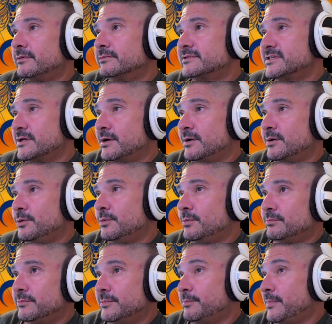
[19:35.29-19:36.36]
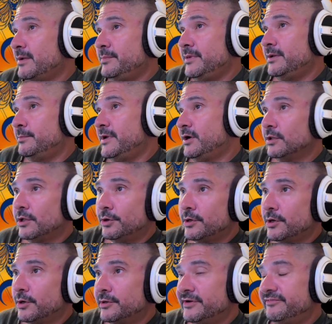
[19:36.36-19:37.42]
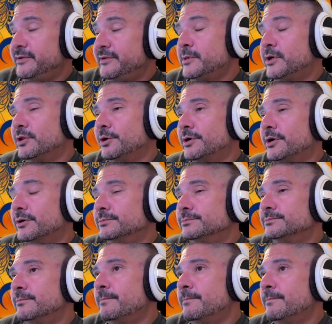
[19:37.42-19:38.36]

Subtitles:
So it might be a male logo and a female logo.